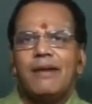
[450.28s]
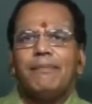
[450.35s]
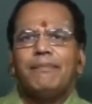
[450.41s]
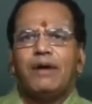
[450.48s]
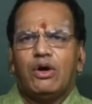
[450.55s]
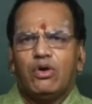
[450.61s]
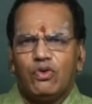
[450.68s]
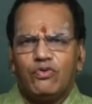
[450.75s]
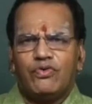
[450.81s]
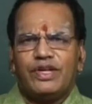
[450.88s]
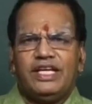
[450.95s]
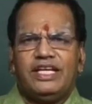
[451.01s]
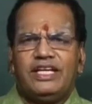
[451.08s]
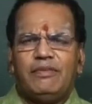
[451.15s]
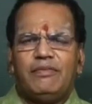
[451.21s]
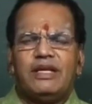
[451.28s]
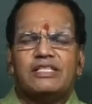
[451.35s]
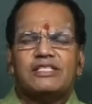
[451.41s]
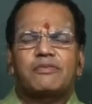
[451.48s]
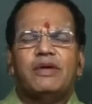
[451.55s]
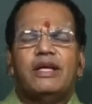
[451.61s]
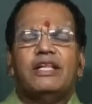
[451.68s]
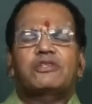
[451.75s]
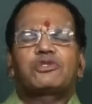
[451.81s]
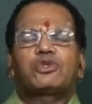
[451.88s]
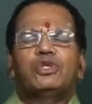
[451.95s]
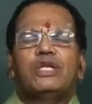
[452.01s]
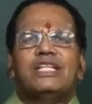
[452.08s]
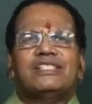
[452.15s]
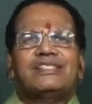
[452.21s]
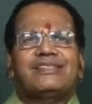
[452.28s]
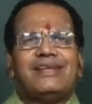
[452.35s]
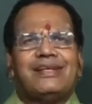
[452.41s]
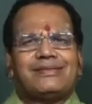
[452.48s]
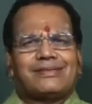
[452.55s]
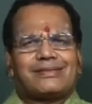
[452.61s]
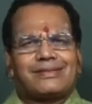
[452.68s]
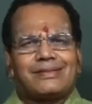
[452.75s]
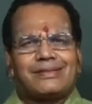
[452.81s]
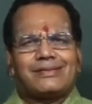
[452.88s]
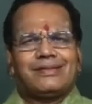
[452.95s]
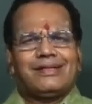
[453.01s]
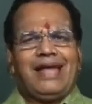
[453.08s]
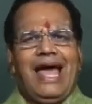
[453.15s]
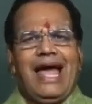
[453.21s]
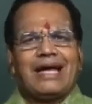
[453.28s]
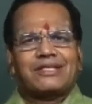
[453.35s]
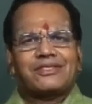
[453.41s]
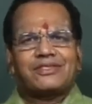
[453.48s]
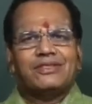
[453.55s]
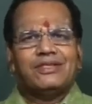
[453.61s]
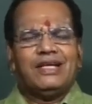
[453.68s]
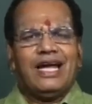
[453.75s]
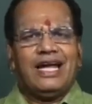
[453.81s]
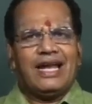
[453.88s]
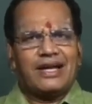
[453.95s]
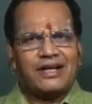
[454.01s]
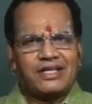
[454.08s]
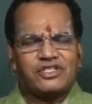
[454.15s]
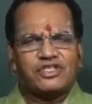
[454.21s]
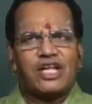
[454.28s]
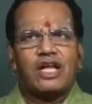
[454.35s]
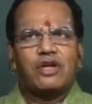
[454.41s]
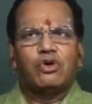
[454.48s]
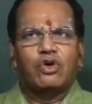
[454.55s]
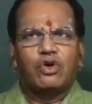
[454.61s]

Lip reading: Bahuvreehi means, my dear students, just relax and understand.